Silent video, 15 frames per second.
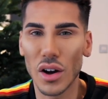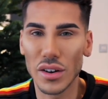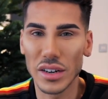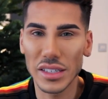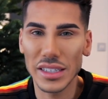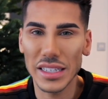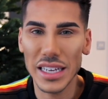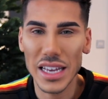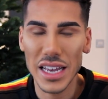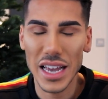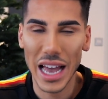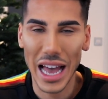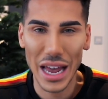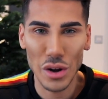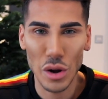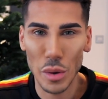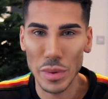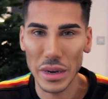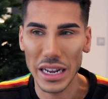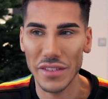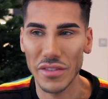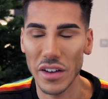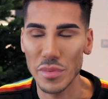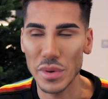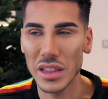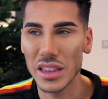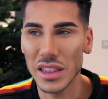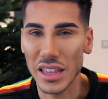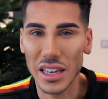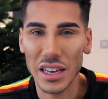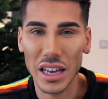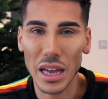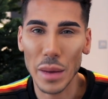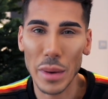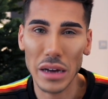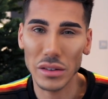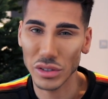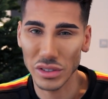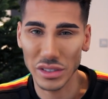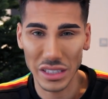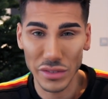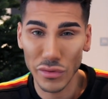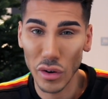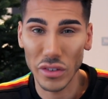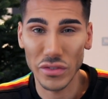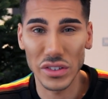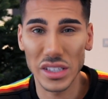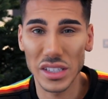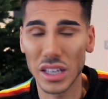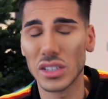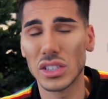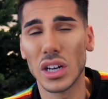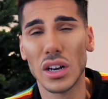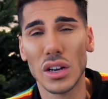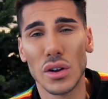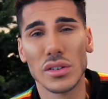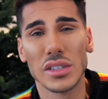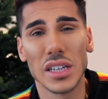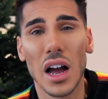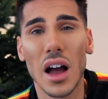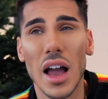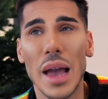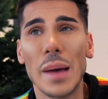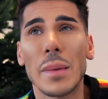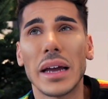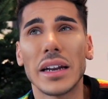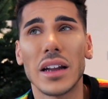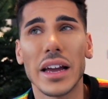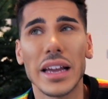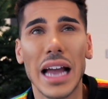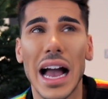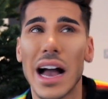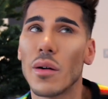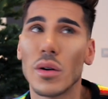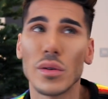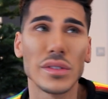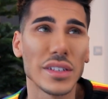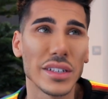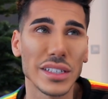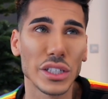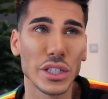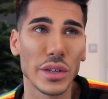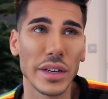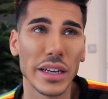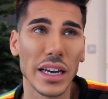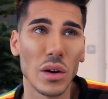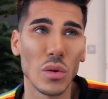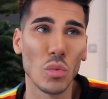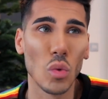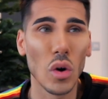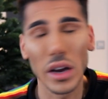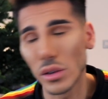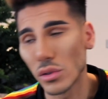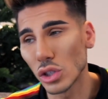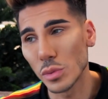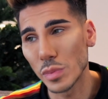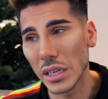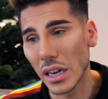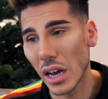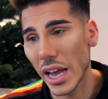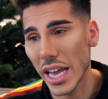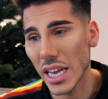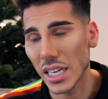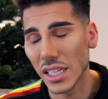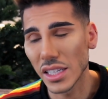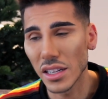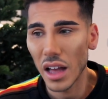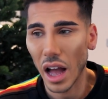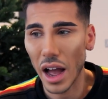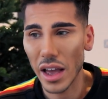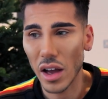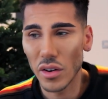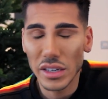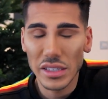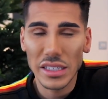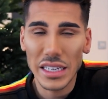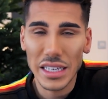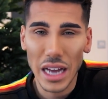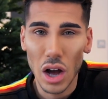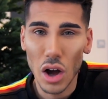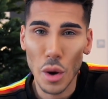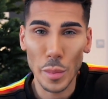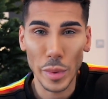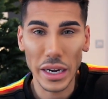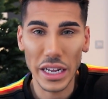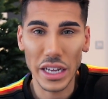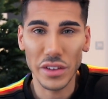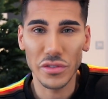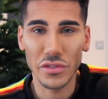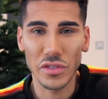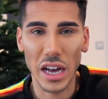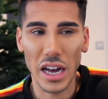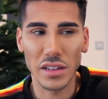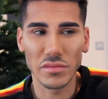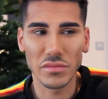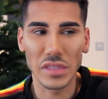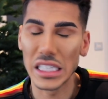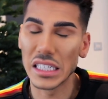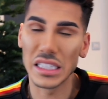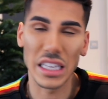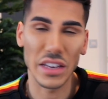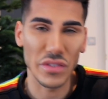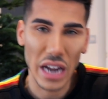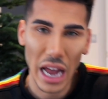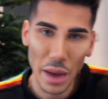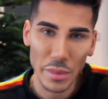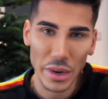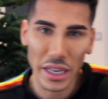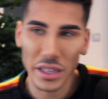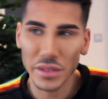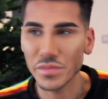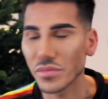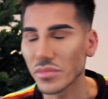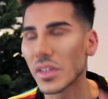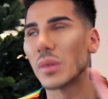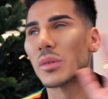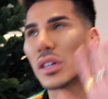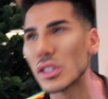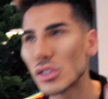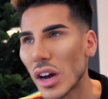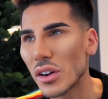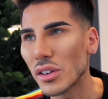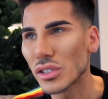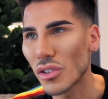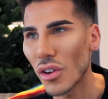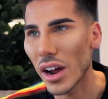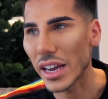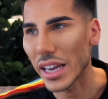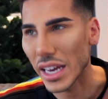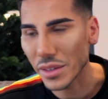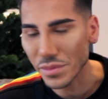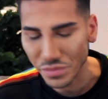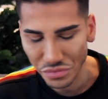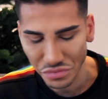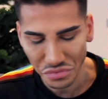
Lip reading: Honestly, cannot believe I've been thinking about doing this vlog for such a long time, and like how I was gonna do it and what it should be like, and I honestly can't believe that this is even happening. I'm gonna try not to cry again.